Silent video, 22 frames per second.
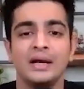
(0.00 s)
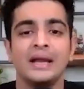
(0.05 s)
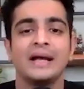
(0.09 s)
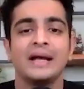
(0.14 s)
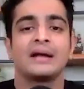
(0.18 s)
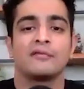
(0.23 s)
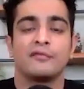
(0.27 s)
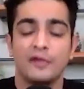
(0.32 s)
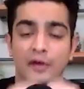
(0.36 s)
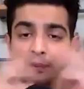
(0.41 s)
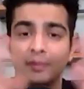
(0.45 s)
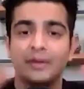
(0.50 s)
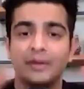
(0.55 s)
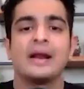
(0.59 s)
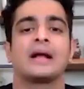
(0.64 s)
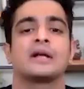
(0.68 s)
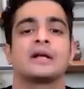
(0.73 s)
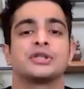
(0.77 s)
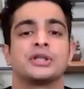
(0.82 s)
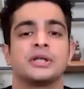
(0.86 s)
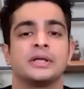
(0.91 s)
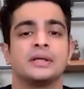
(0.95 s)
like film
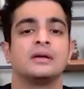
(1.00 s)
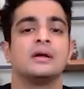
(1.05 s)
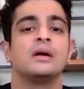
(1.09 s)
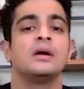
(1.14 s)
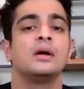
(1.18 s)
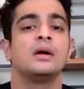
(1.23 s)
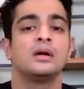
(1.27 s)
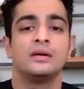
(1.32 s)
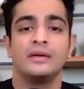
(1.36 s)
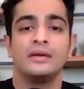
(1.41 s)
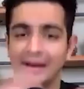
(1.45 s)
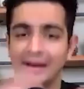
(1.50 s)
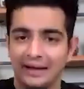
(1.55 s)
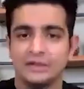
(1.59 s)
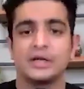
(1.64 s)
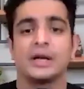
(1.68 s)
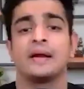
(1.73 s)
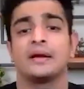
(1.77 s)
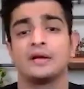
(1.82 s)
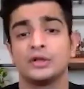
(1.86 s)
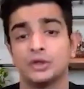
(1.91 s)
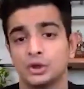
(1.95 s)
direction,
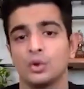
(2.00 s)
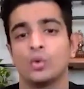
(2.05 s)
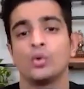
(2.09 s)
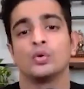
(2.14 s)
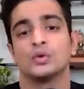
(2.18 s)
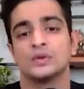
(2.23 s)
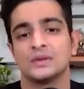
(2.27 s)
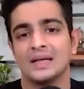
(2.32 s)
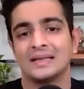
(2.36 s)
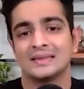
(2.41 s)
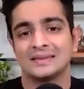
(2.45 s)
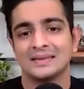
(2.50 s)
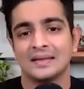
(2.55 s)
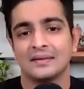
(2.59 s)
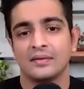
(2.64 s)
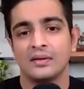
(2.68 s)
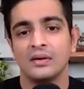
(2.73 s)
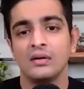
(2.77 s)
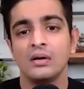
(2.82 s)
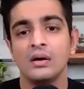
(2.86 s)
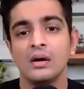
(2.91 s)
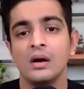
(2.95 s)
directing shows,
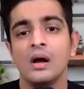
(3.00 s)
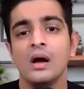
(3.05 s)
etc